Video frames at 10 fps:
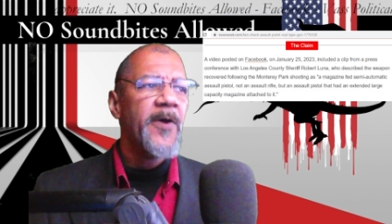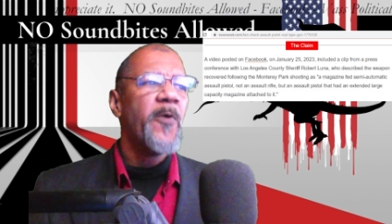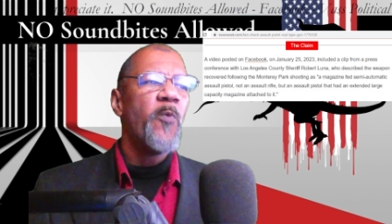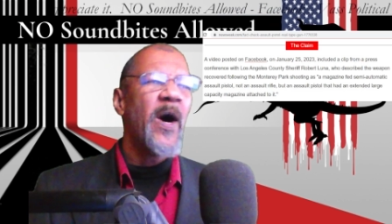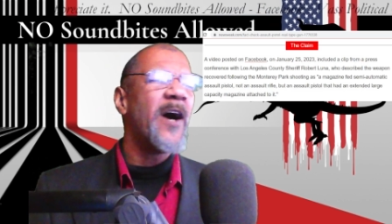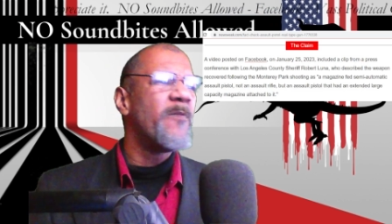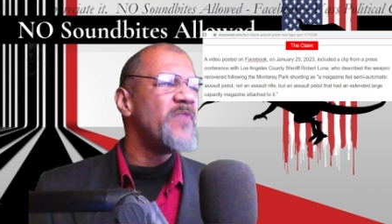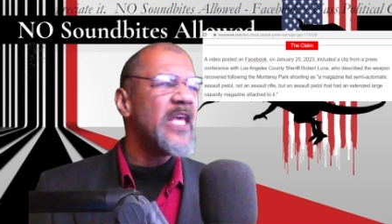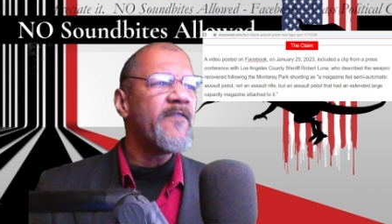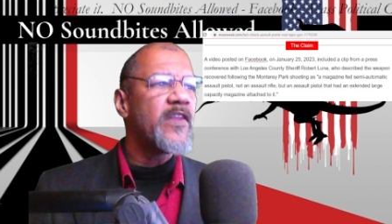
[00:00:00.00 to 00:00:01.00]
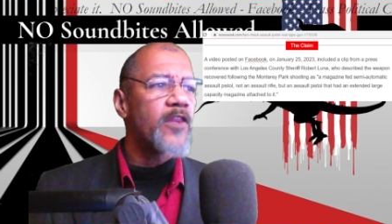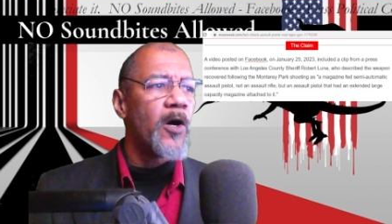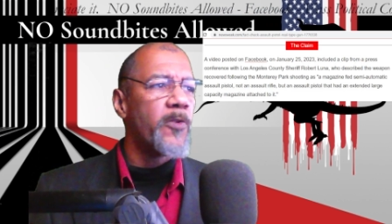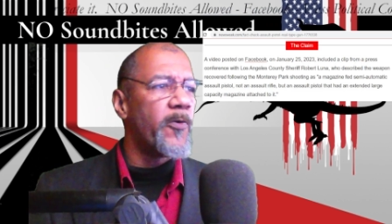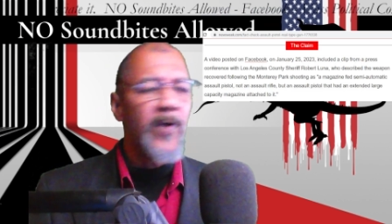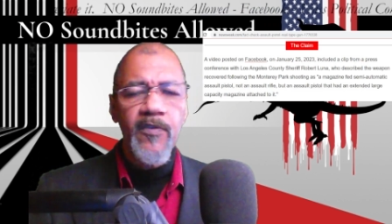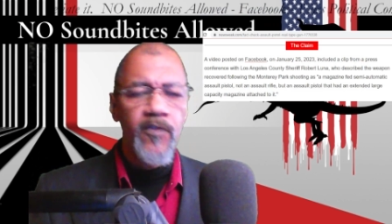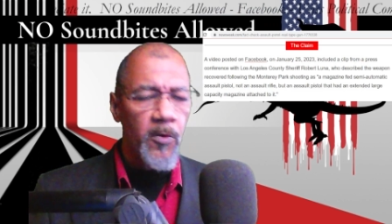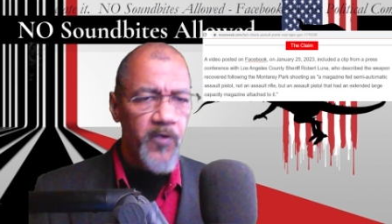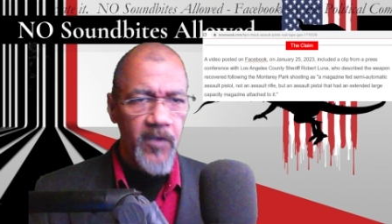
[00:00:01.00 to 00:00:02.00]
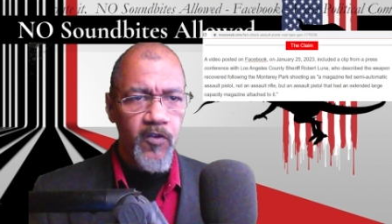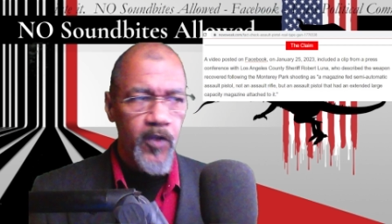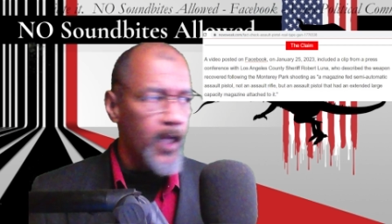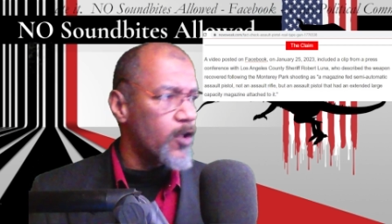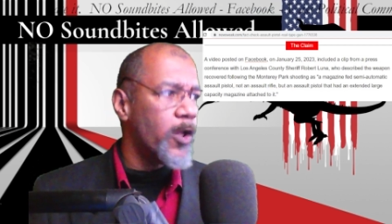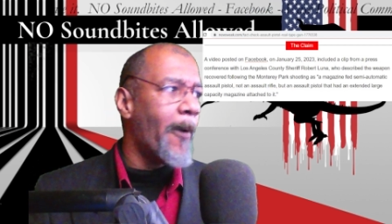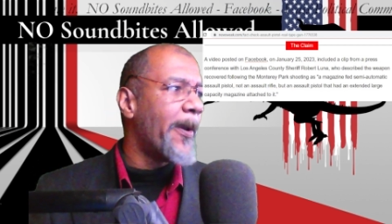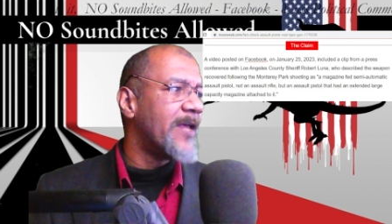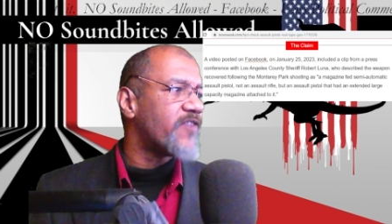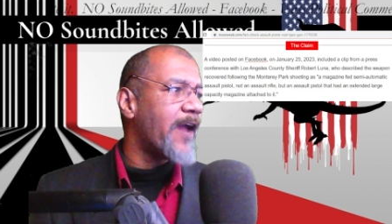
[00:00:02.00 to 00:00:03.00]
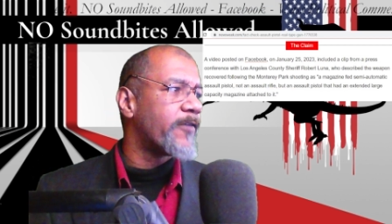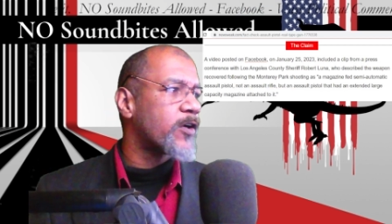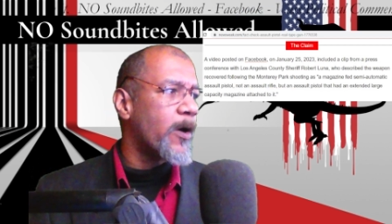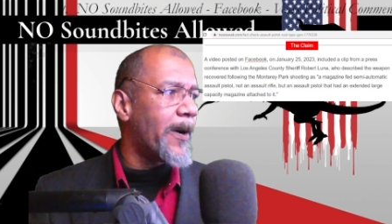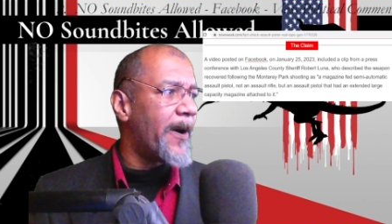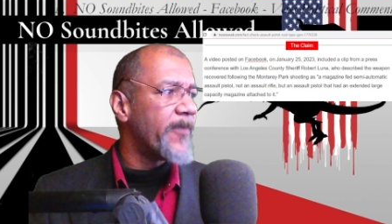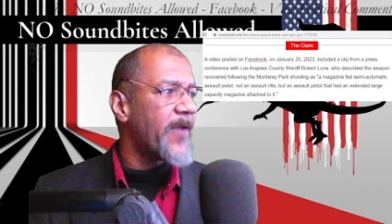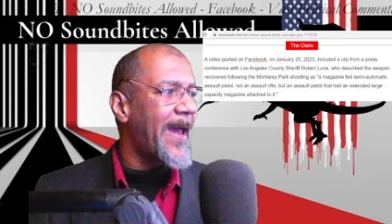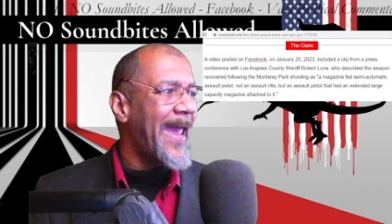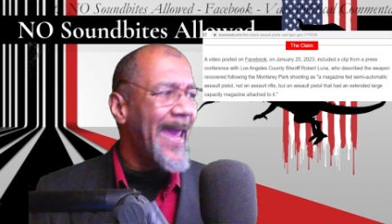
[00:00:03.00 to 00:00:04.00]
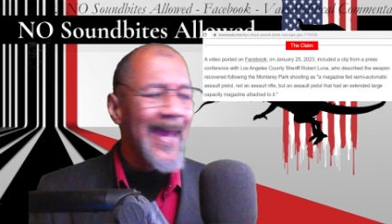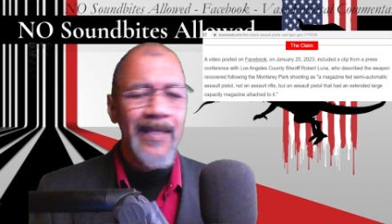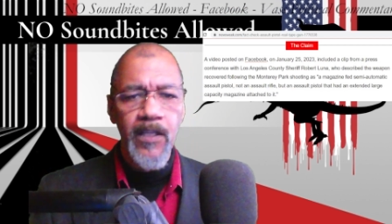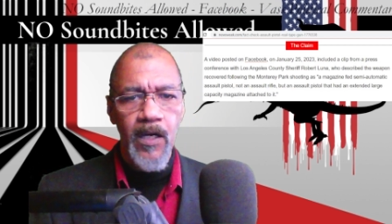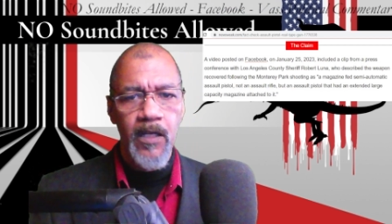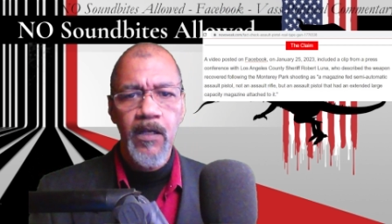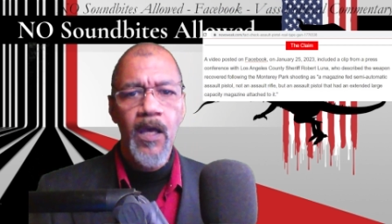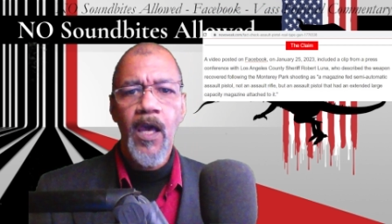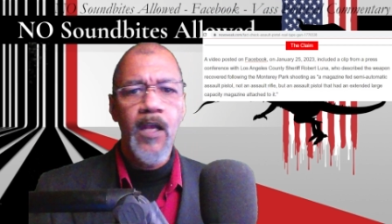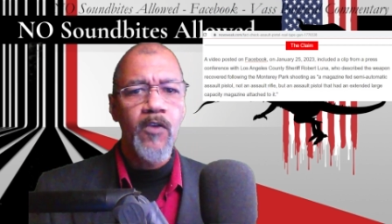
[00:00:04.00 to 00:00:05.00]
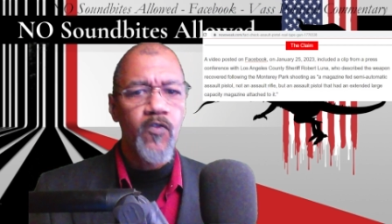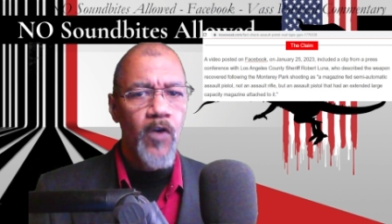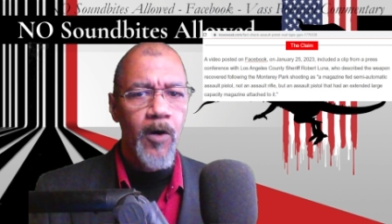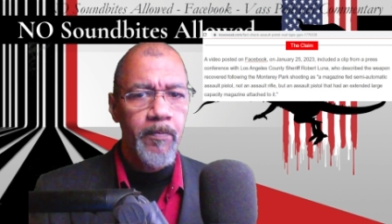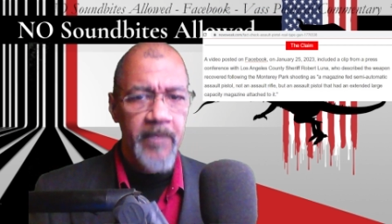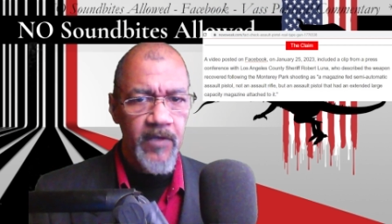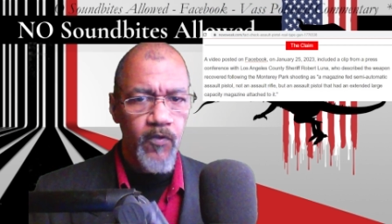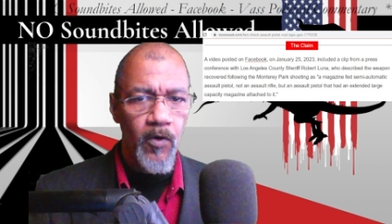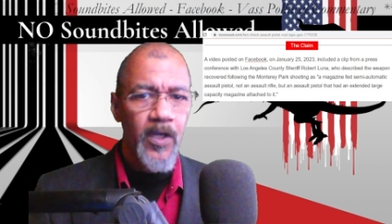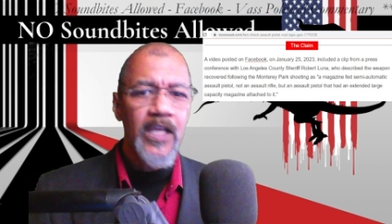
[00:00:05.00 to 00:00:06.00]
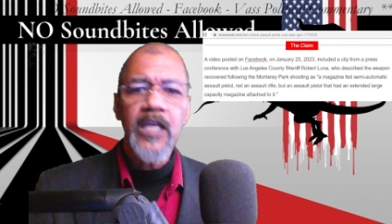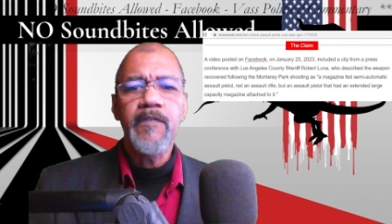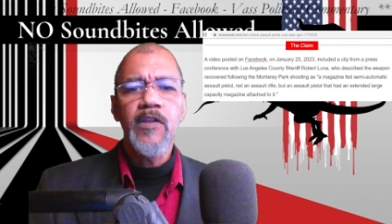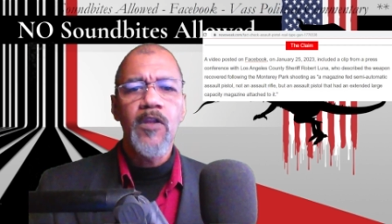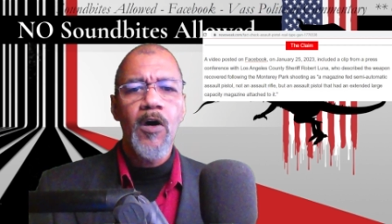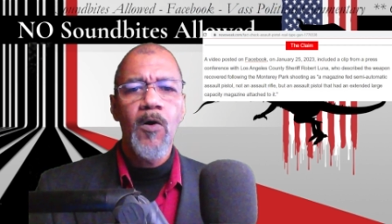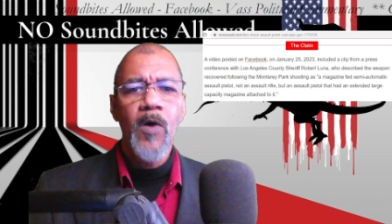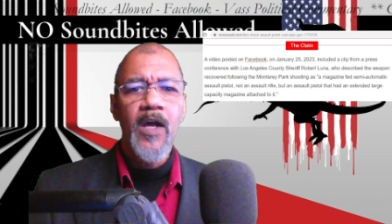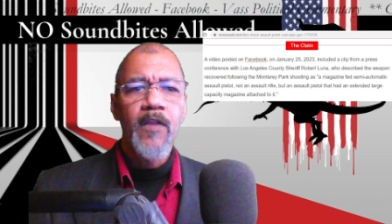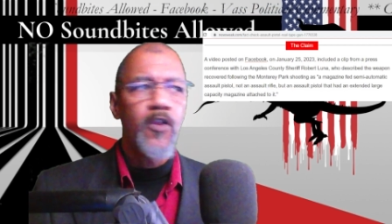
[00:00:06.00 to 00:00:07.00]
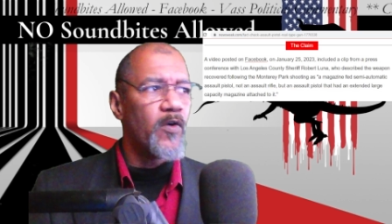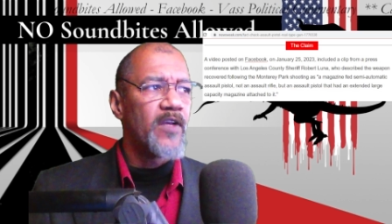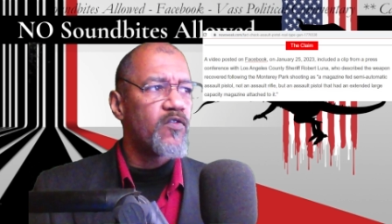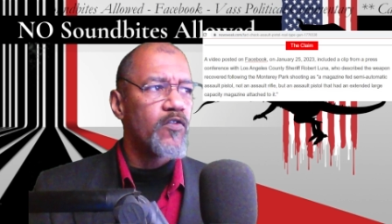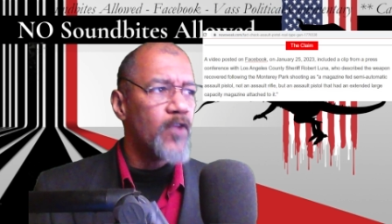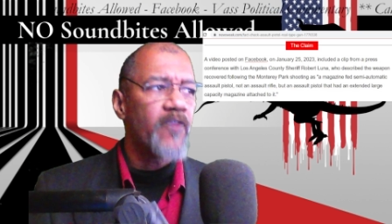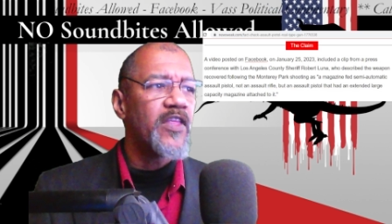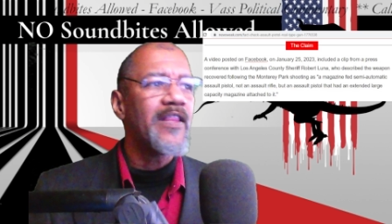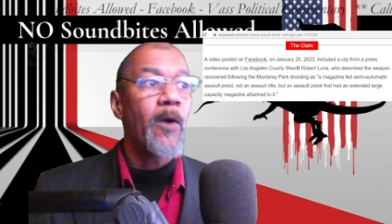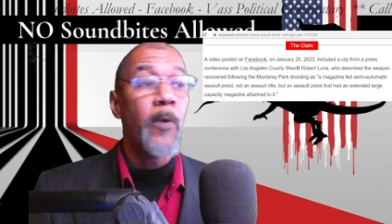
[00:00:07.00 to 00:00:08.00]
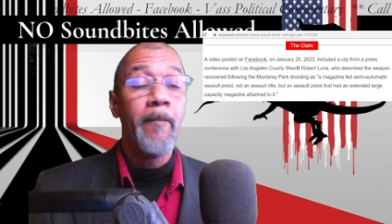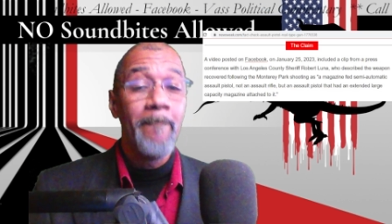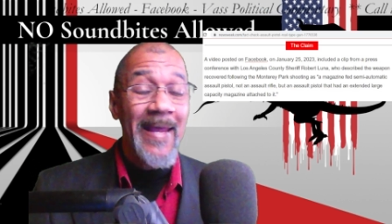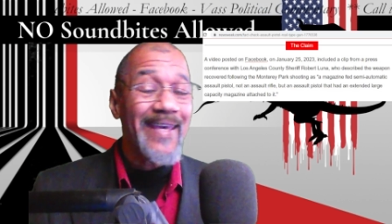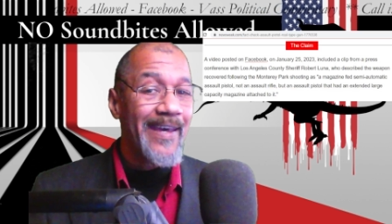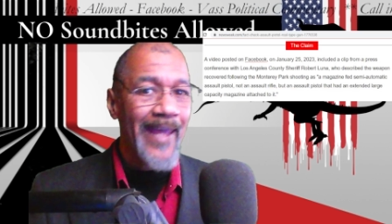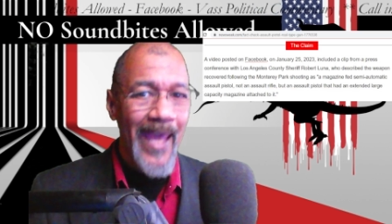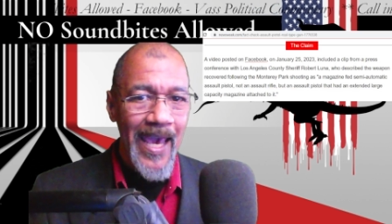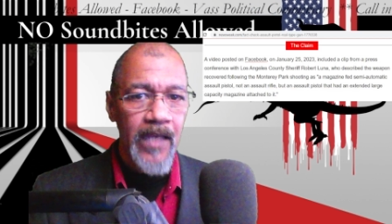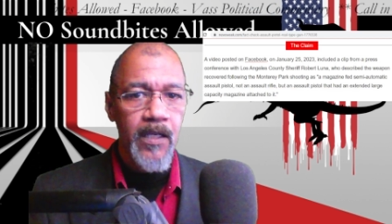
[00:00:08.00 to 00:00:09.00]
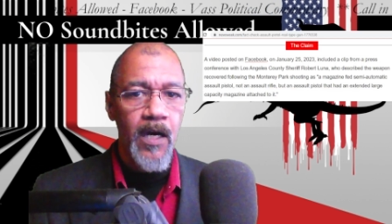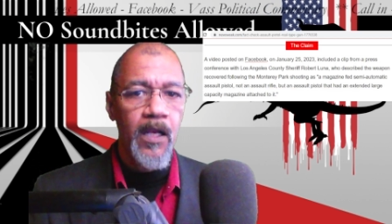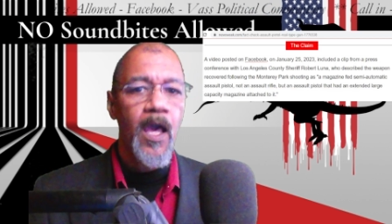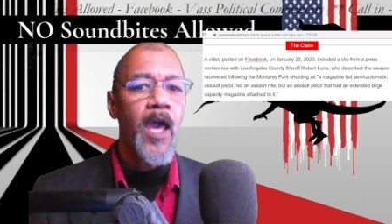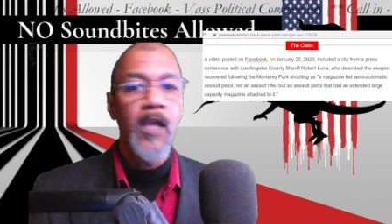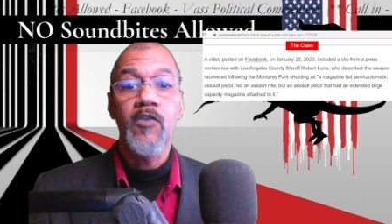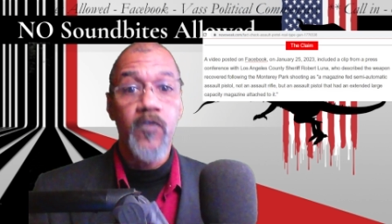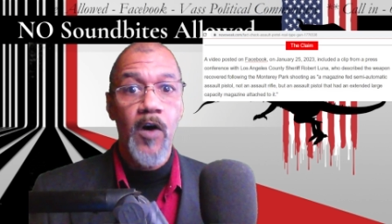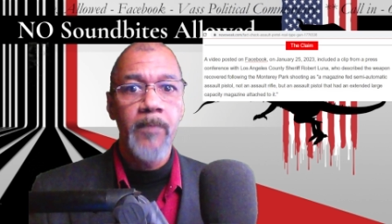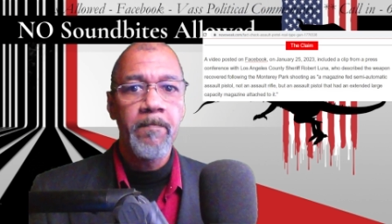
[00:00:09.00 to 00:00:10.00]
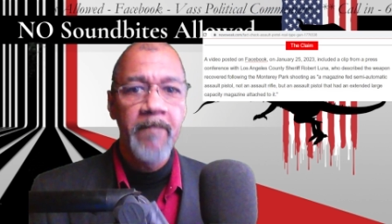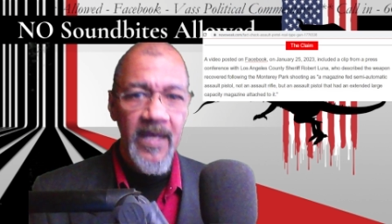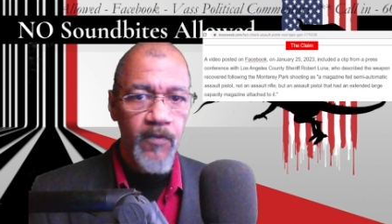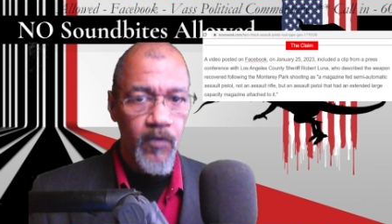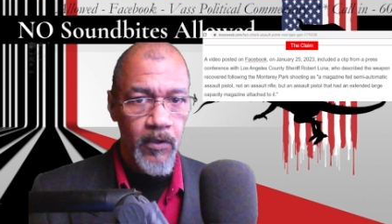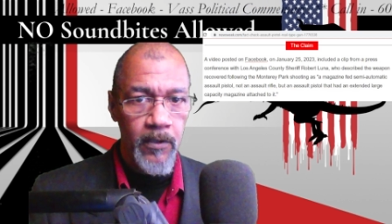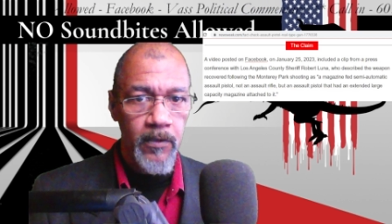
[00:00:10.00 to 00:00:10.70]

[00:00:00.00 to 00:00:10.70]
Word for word: well, even though there is no such thing, no one has ever called a handgun an assault pistol. Even though there is nothing that would make a handgun an assault pistol,